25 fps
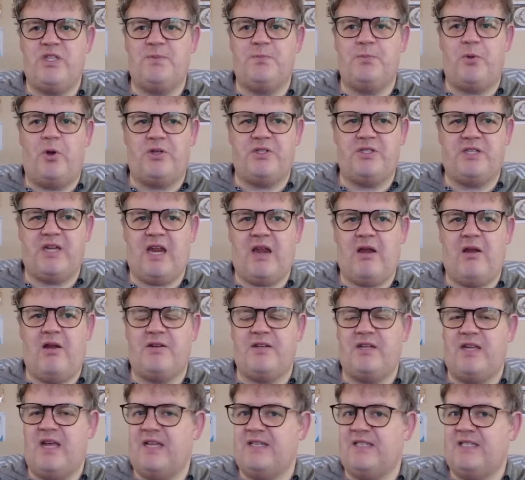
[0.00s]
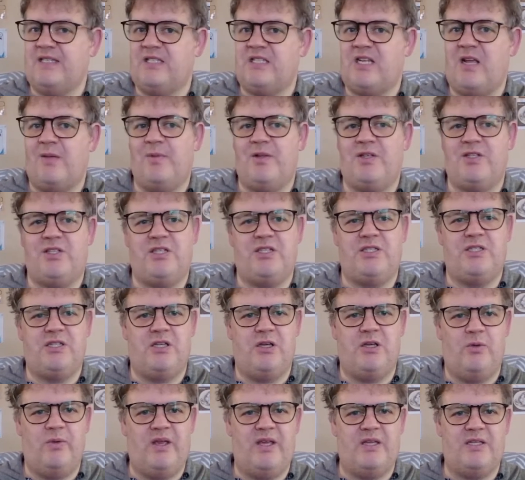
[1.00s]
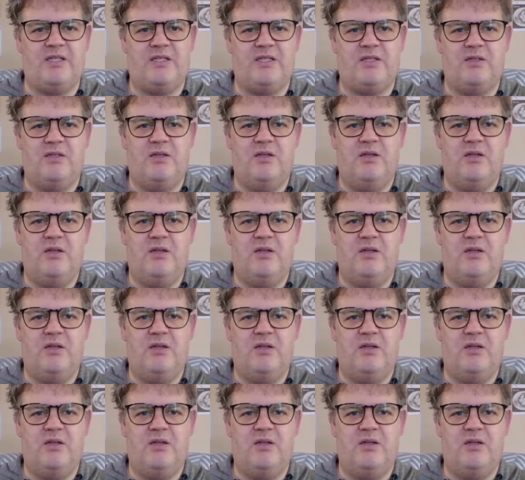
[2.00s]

Spock's character as established in TOS,